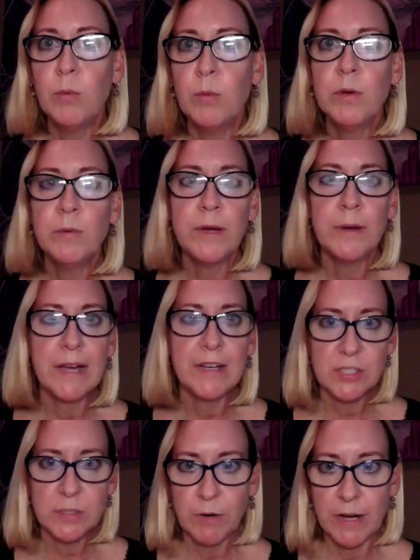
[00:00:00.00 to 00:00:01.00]
what do I
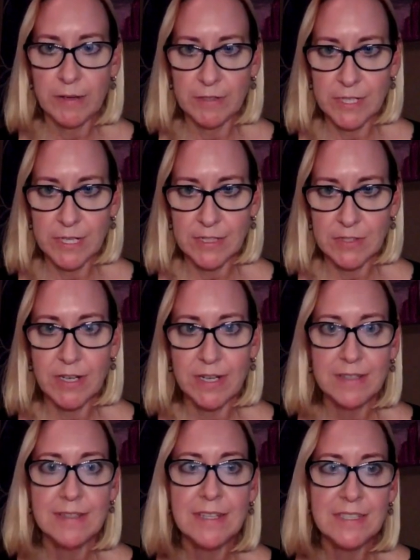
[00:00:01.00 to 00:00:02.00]
actually prioritize, right? I
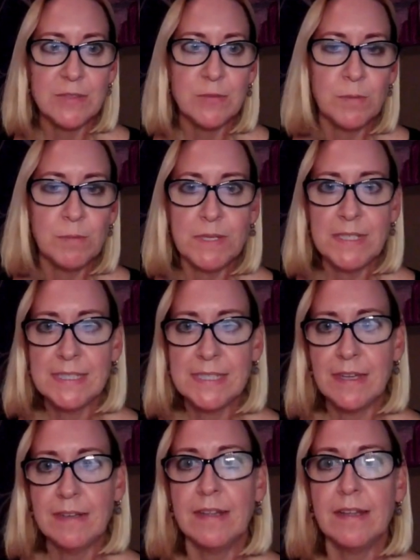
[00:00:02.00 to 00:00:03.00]
think that's the one piece
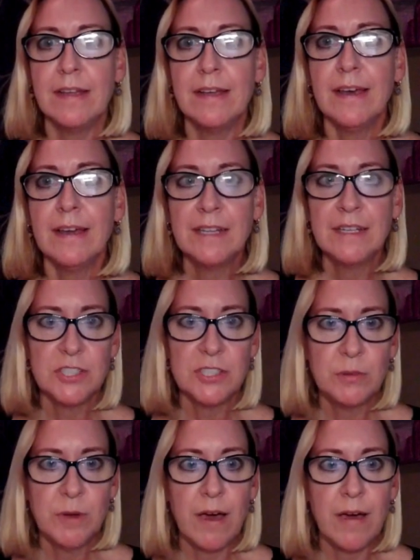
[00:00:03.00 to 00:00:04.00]
that, unless you
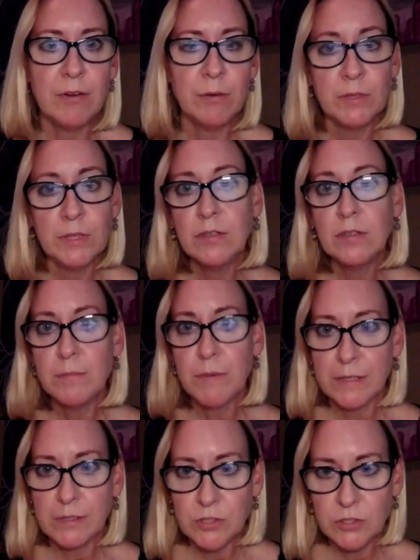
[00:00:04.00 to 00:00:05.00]
have a really good
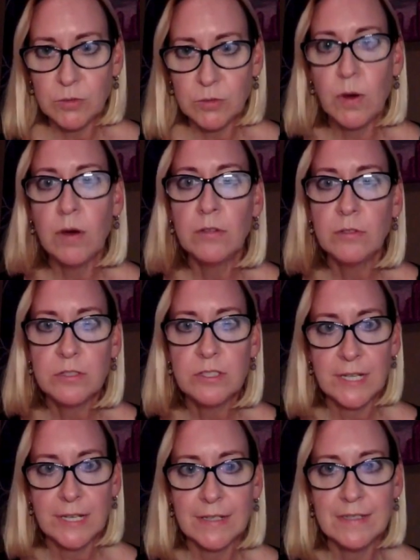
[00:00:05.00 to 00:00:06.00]
manager who
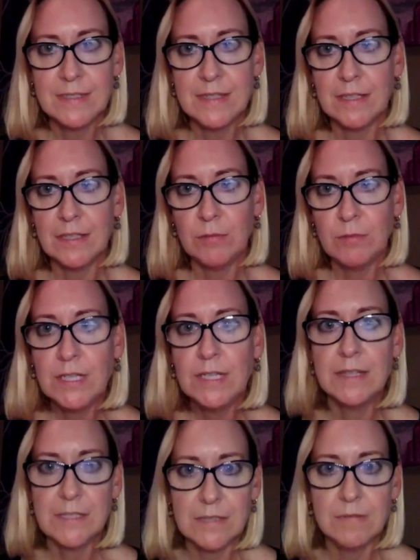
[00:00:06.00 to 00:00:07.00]
understands that you need
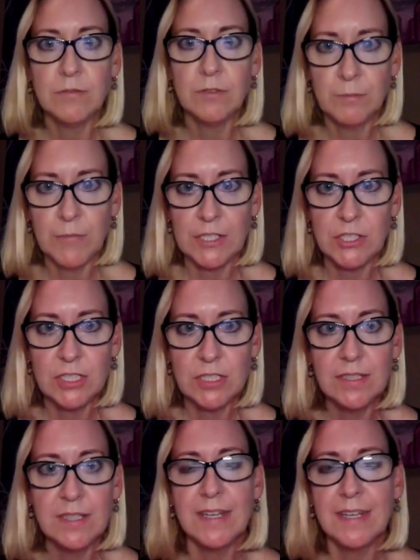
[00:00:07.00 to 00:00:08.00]
this
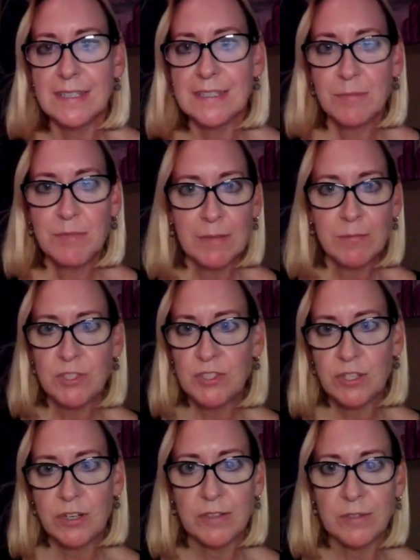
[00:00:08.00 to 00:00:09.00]
information, sometimes you
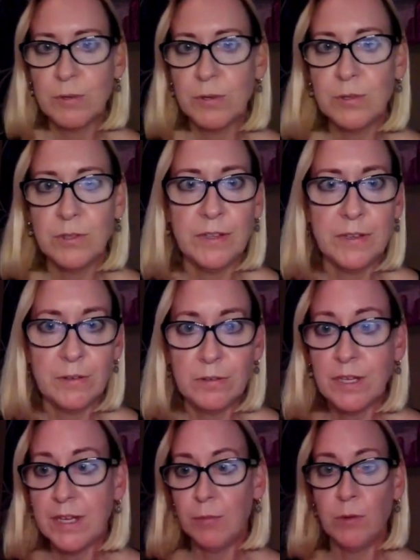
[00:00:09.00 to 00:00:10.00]
start in the role, you're like,
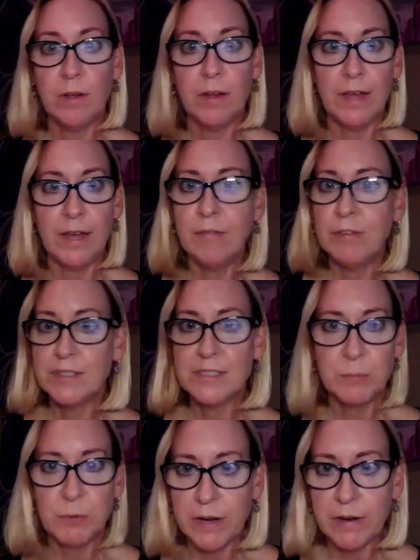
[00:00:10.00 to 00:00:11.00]
okay, well, everything's a
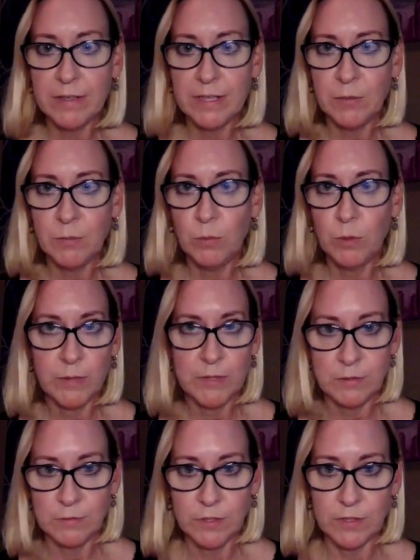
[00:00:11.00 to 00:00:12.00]
priority. What do I do
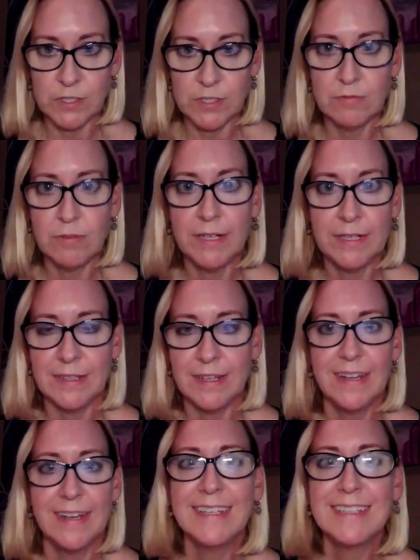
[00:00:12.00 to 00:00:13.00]
first, right?
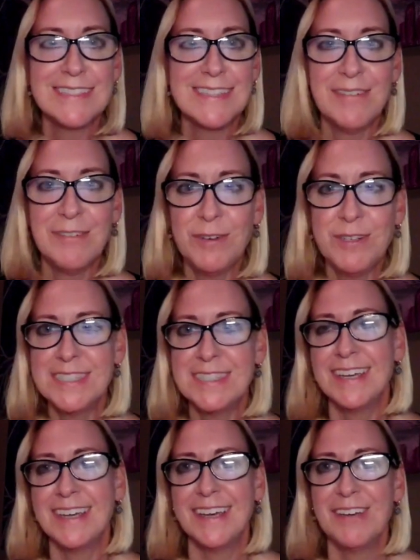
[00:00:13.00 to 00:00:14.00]
I've always
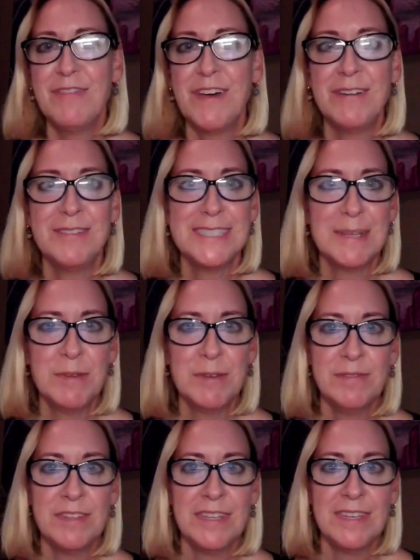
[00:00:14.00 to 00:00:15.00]
found some of
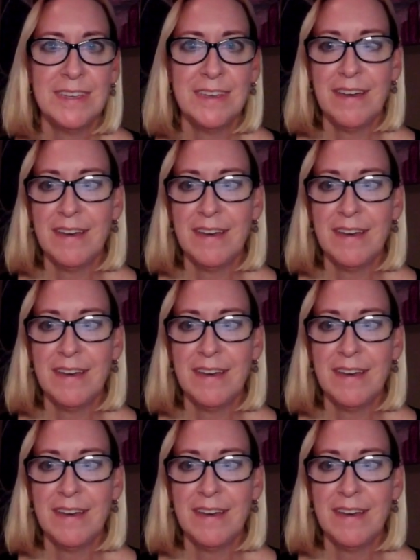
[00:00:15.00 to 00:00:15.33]
the